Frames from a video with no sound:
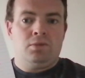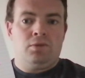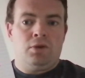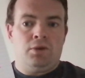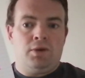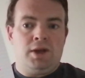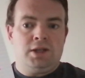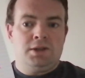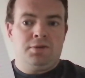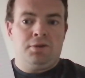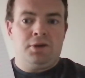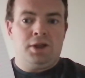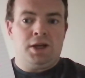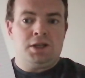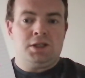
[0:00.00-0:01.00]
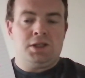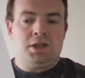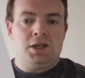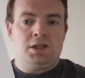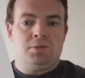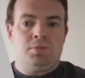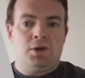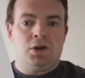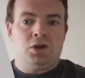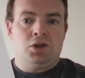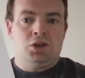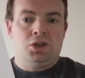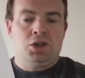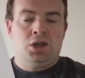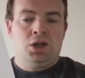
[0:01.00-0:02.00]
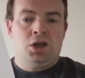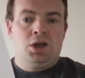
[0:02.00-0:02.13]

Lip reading: The reason for this is because